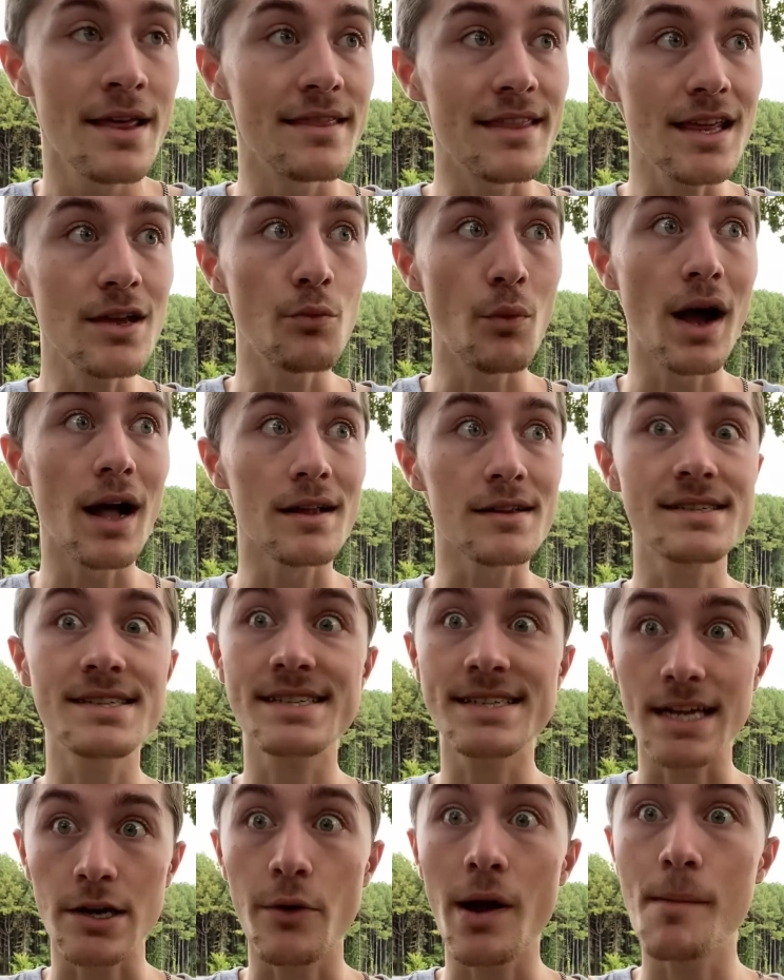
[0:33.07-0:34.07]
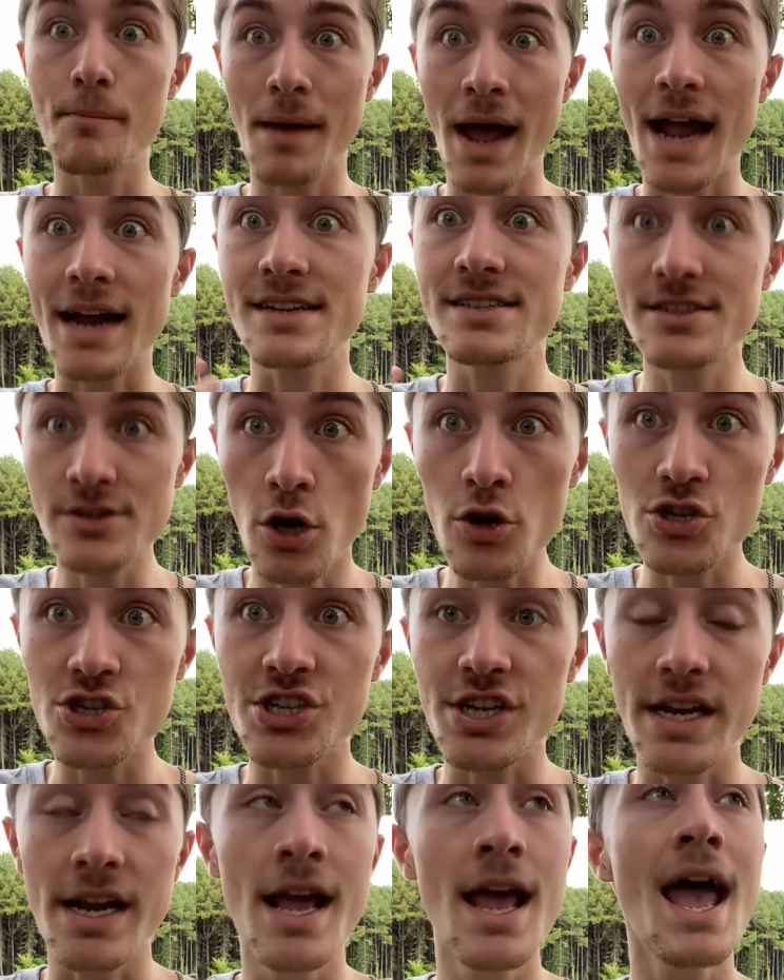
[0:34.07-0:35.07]
the, well, cigarette pack start
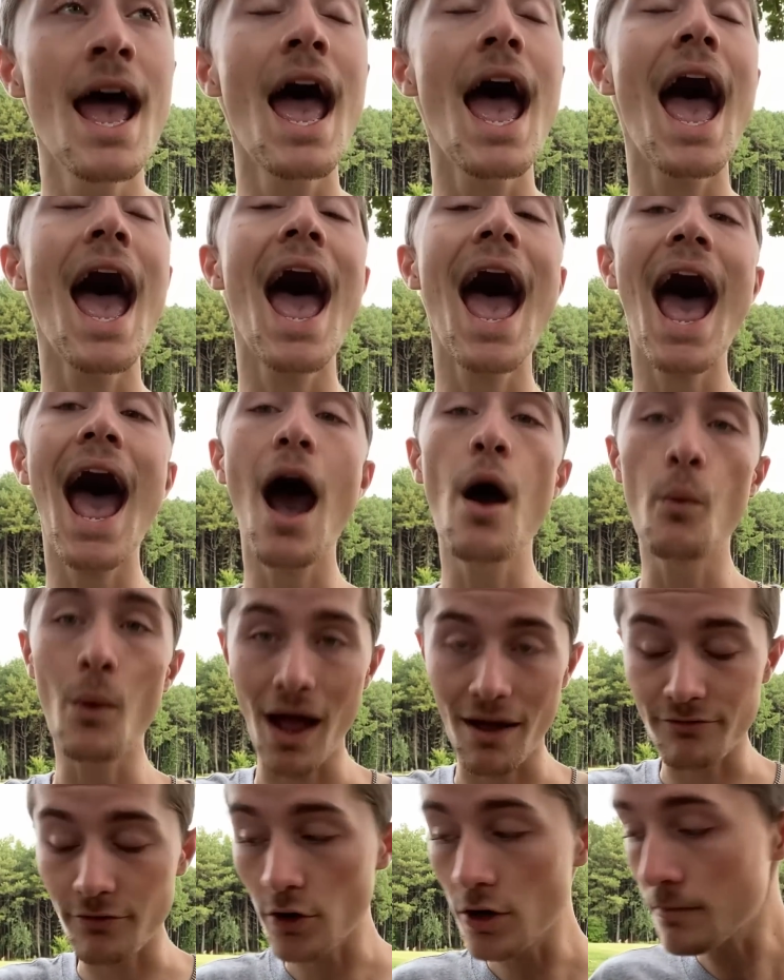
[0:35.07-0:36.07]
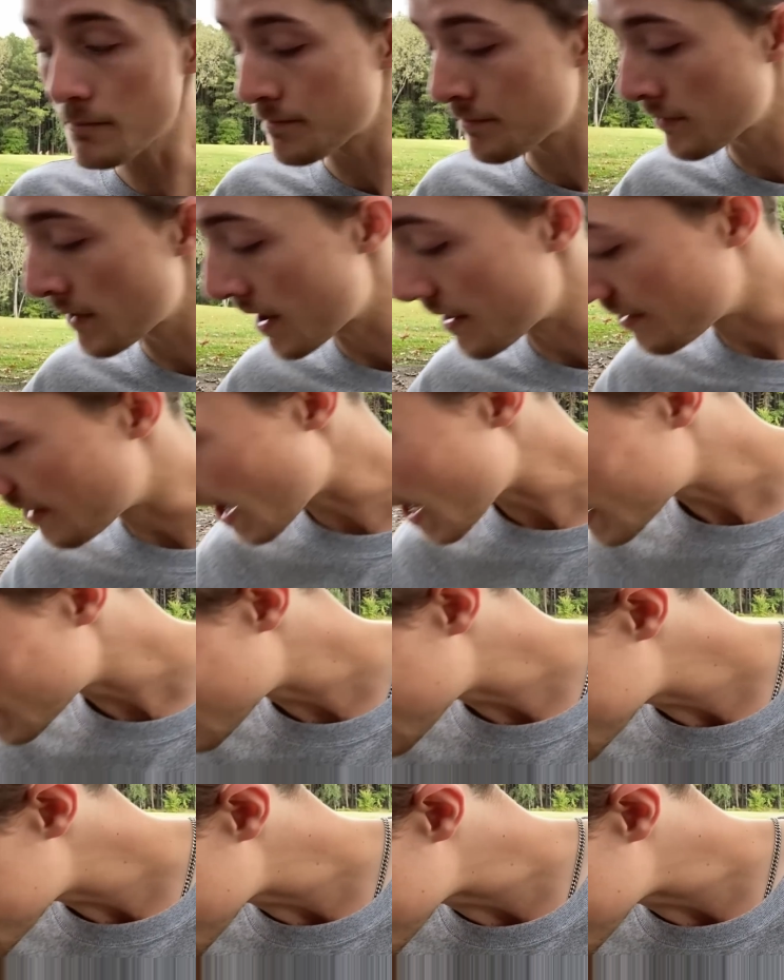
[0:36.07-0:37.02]
sheet. However, that is